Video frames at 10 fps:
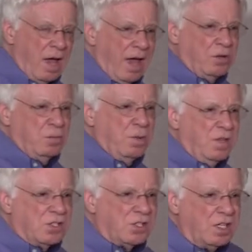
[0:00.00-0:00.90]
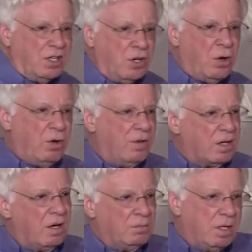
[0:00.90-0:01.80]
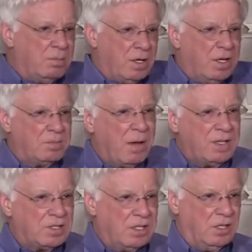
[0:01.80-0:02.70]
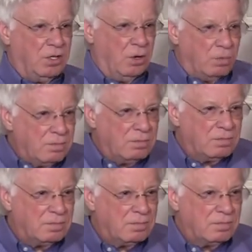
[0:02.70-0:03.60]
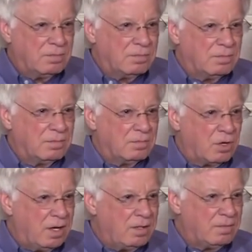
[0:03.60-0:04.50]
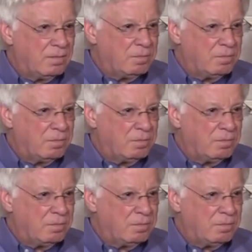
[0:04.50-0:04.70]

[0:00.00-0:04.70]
I could be the CEO of a company, but he's my CEO, right?